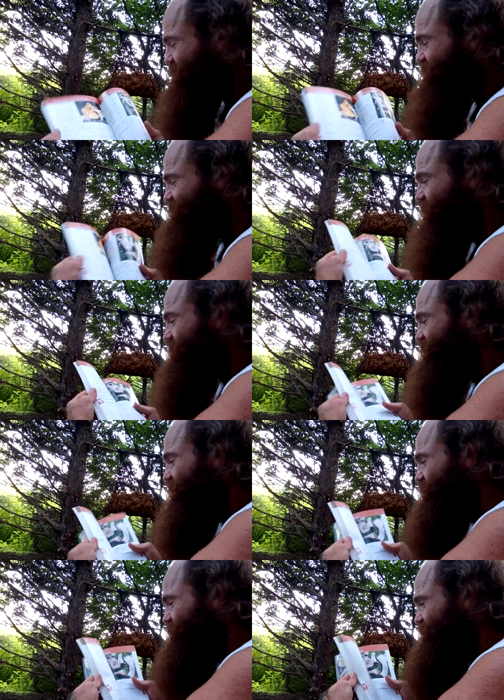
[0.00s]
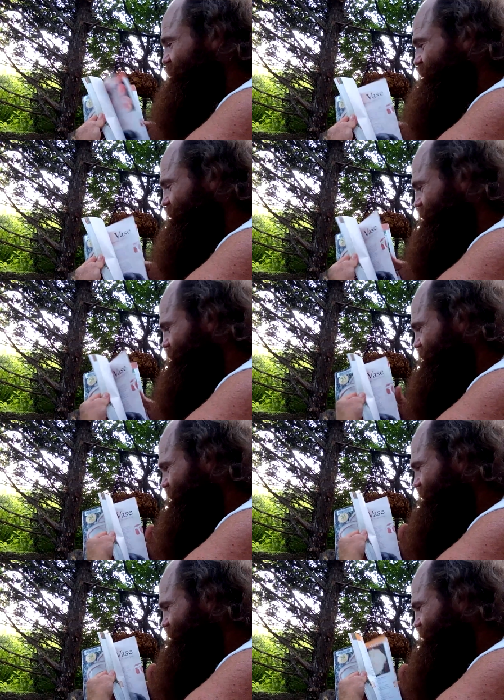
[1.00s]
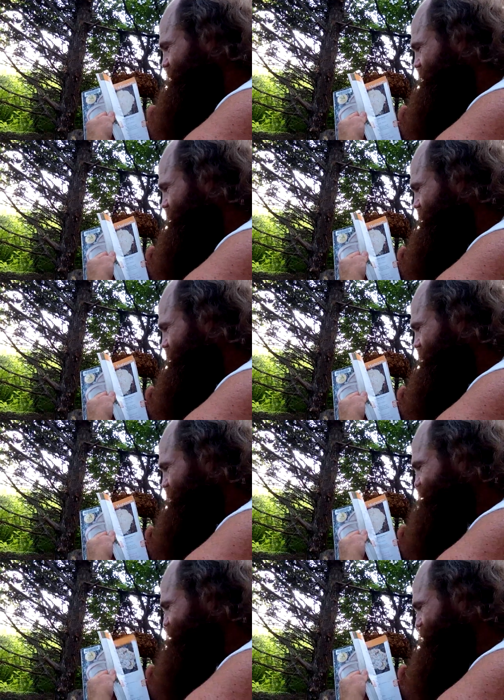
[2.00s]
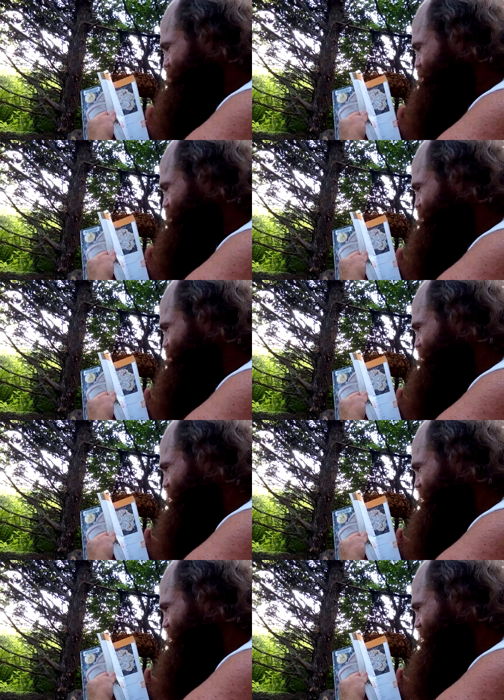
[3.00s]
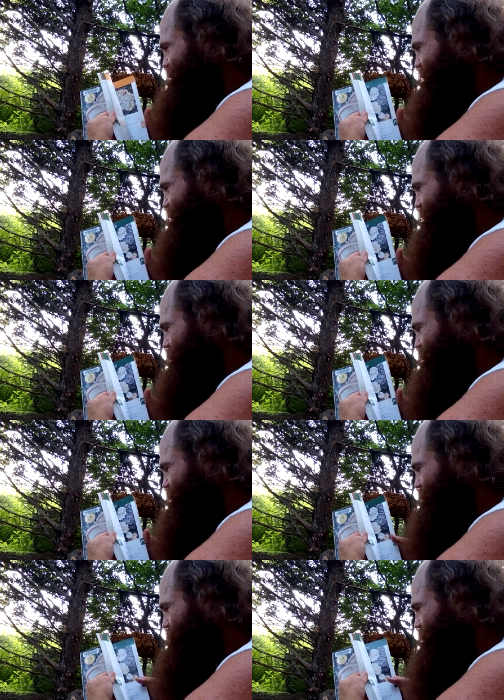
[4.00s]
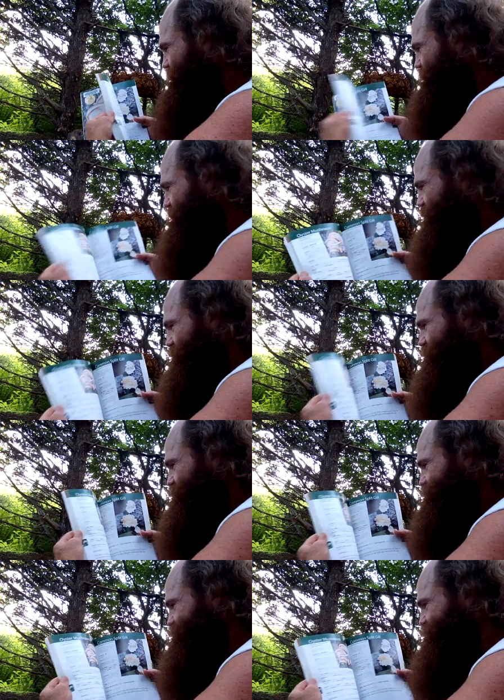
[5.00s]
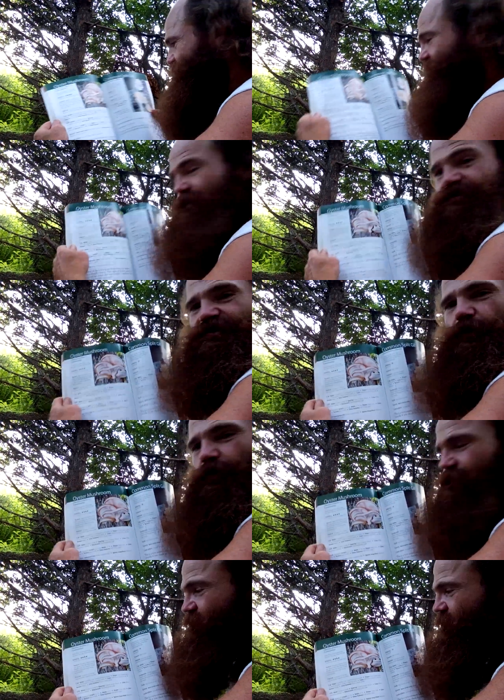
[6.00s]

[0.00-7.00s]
I've eaten some of the other ones, right? Let's see, which ones have I had? I haven't had that one yet. Let's see, there's the